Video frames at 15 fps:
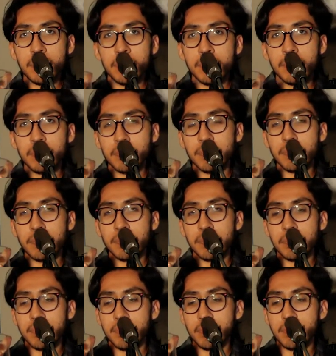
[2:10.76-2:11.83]

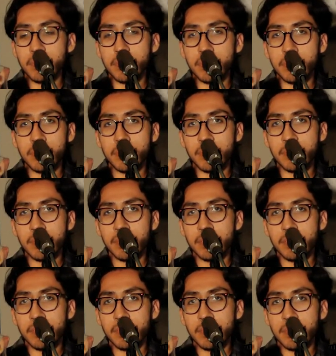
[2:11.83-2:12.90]

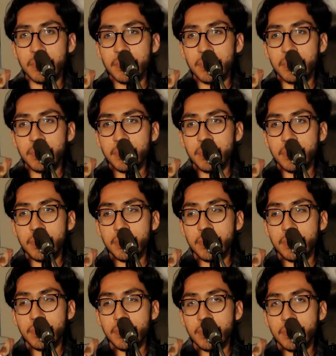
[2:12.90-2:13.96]

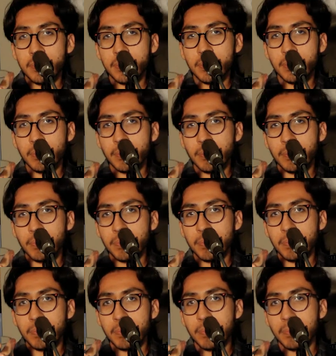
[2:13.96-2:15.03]

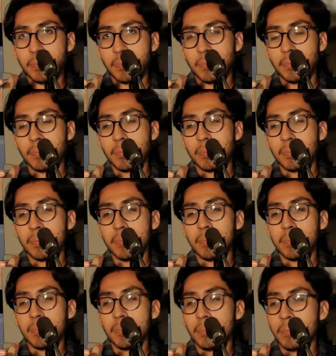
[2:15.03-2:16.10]

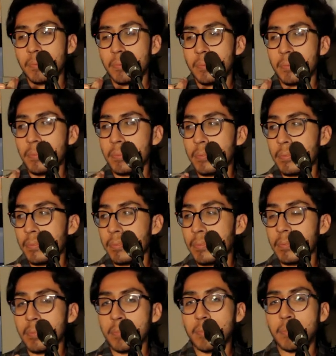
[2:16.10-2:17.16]

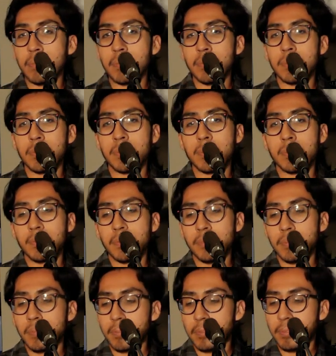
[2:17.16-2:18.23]

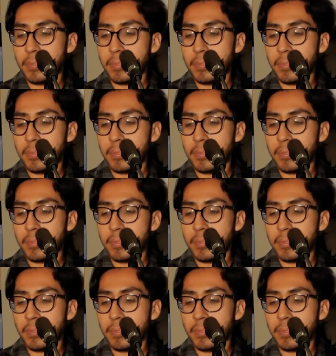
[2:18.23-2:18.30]
[no speech]